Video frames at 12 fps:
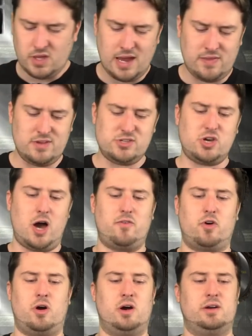And this
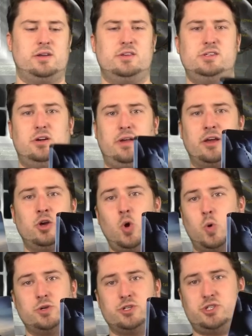cover art, these are like
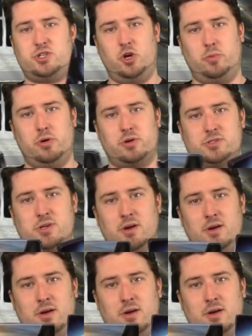gorgeous steelbooks.